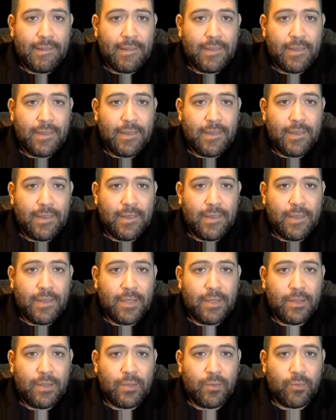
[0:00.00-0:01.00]

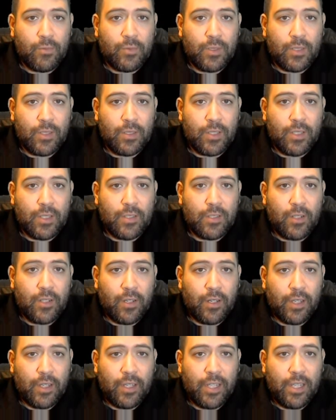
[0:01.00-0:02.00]
And we're gonna
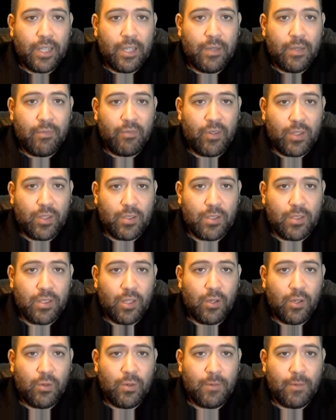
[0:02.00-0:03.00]
target him for the
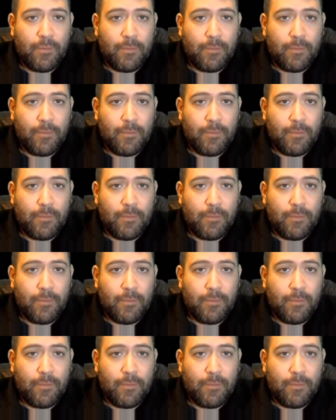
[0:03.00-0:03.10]
slow.